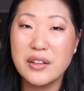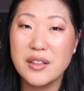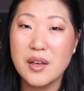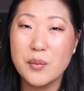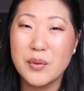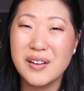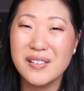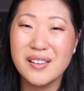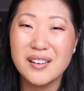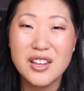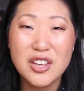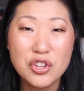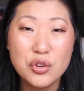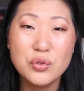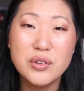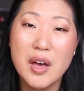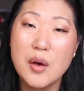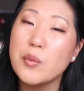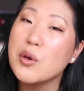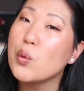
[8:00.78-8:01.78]
them and I said, can you
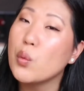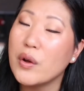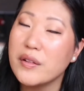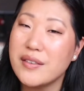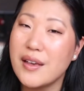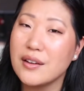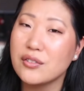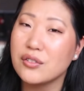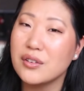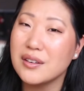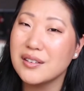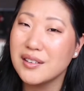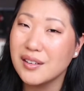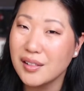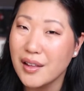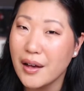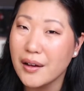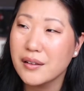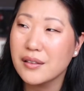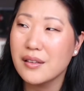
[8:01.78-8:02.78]
tell me what's actually
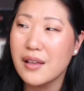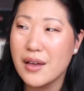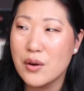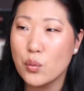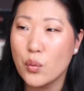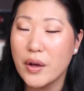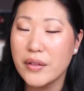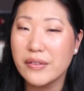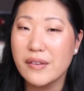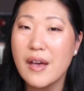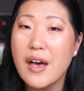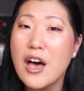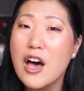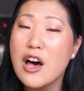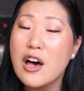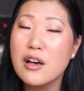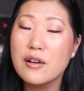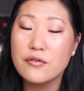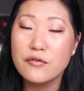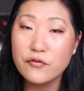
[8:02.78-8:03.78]
deluxe and what's
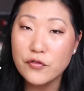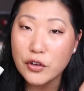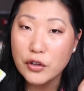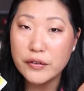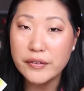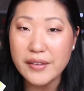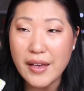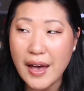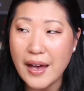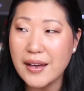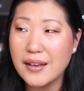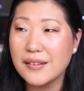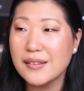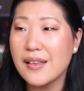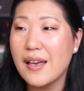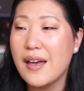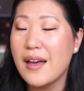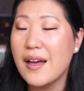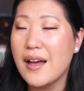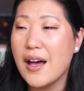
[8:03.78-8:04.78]
full size?
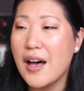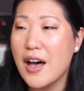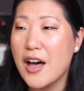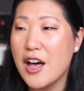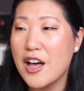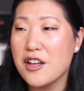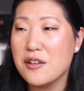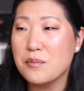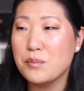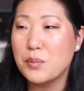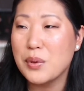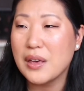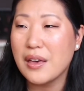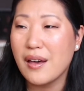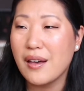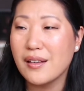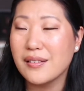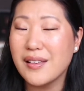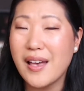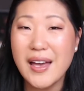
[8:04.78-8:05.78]

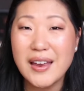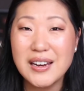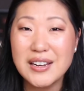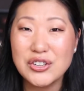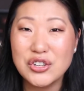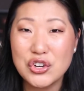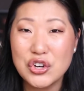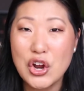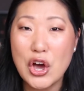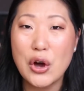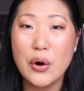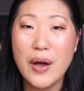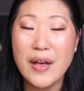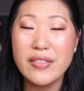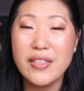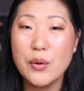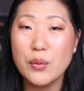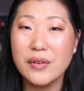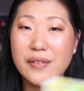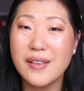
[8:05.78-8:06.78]
Because I need to know. And
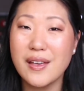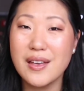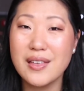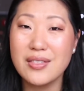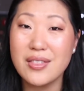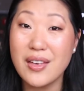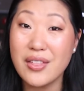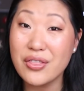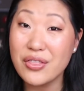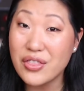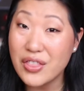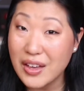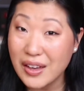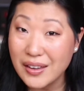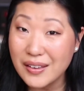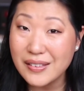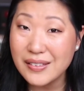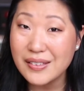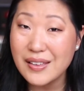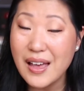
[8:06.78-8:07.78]
they were saying that
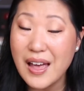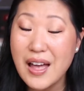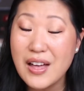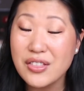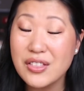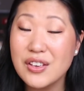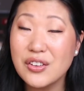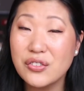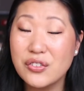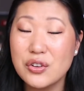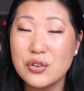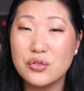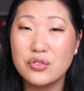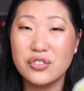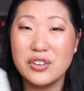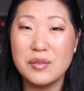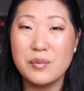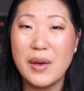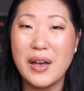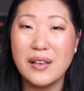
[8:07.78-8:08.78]
these 2
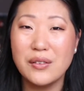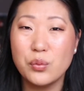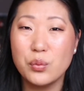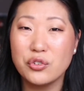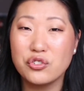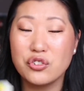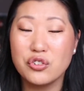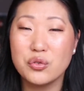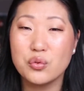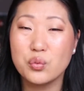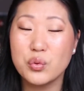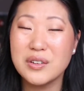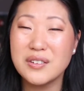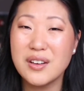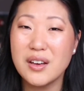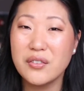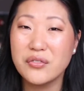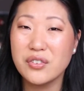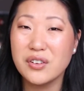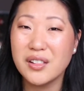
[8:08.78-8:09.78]
sheet masks, which
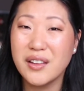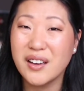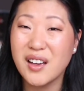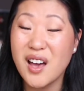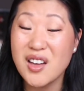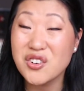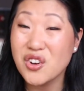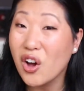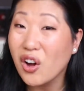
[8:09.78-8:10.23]
retail for like $1,